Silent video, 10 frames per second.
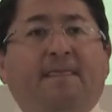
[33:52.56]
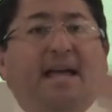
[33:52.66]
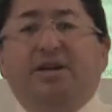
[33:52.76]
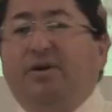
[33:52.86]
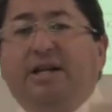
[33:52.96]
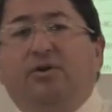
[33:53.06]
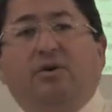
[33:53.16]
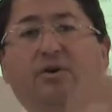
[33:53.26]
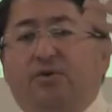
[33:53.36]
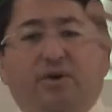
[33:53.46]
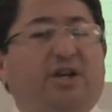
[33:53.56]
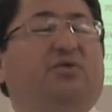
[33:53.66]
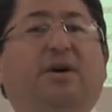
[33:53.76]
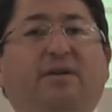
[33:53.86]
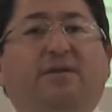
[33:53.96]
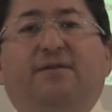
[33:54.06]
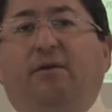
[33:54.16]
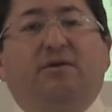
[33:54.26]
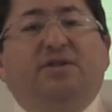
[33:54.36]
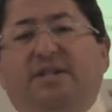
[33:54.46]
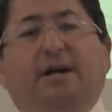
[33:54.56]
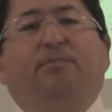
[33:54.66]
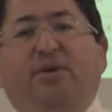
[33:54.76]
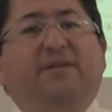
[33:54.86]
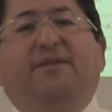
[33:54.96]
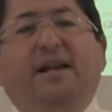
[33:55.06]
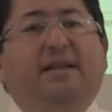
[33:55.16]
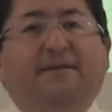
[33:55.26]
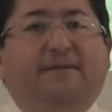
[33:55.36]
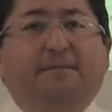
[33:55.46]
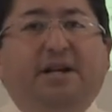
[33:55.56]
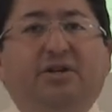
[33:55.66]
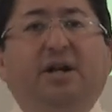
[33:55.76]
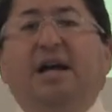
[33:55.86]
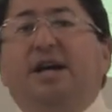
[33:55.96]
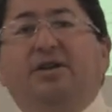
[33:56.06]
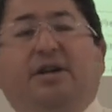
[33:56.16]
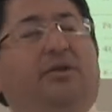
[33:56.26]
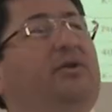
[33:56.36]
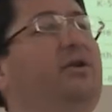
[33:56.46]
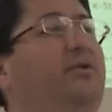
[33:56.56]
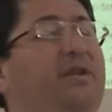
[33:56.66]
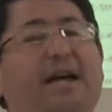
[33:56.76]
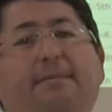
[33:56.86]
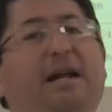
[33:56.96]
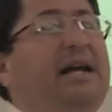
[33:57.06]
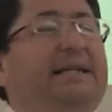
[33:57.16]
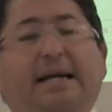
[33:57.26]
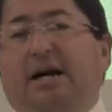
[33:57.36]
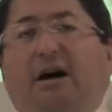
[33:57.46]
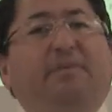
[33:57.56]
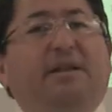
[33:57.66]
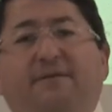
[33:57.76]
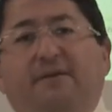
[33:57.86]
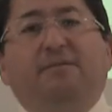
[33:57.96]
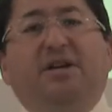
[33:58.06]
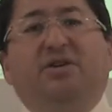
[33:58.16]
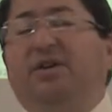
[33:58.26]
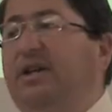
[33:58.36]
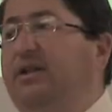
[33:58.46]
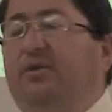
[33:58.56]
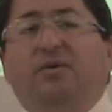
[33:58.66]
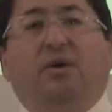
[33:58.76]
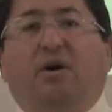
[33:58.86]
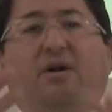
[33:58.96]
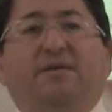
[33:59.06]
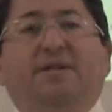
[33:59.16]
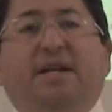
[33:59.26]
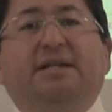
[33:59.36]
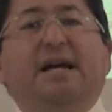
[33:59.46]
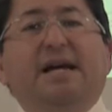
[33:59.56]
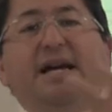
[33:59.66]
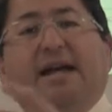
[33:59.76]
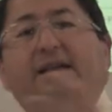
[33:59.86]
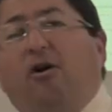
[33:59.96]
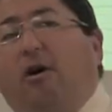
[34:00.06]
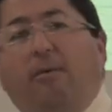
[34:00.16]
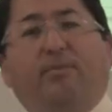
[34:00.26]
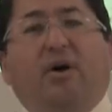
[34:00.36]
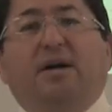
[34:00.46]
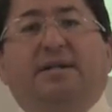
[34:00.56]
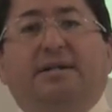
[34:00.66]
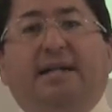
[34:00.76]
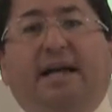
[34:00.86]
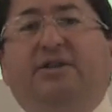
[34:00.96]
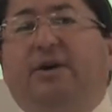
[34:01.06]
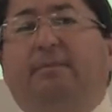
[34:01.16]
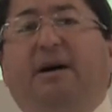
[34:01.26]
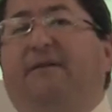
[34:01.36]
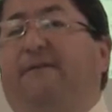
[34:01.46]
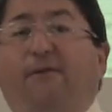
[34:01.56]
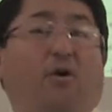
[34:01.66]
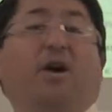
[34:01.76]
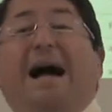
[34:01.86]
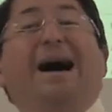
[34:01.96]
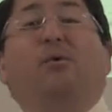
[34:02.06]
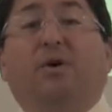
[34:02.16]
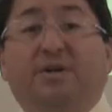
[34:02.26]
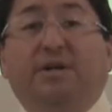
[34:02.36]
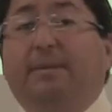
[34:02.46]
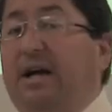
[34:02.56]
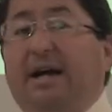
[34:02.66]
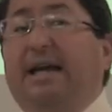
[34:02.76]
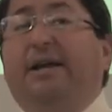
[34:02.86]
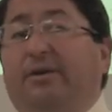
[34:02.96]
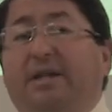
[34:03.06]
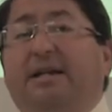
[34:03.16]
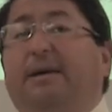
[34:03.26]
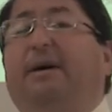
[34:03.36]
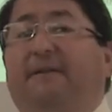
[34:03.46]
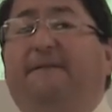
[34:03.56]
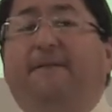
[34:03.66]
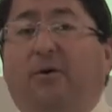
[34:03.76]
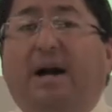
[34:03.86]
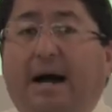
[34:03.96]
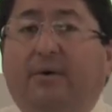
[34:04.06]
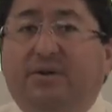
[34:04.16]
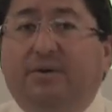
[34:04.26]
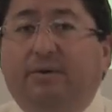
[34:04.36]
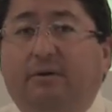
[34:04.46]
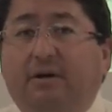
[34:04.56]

Then you need to go to each one of those folders, start pre-filling the information. You need to go to the MLS and copy the information. You need to do all of these things. And the whole process takes you about four hours. I'm not kidding you, it takes about four hours to do